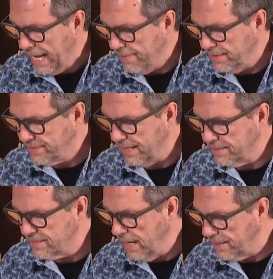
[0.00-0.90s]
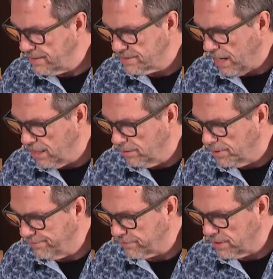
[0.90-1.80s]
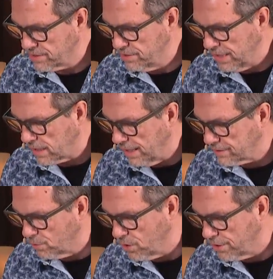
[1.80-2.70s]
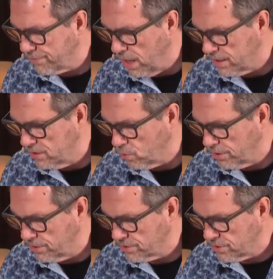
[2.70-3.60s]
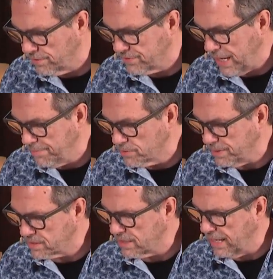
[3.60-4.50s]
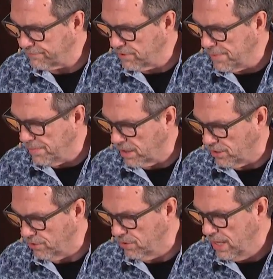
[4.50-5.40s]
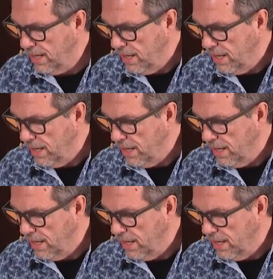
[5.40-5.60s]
and they said, "It's not desirable for us to neglect the word of God in order to serve tables, but select from among you,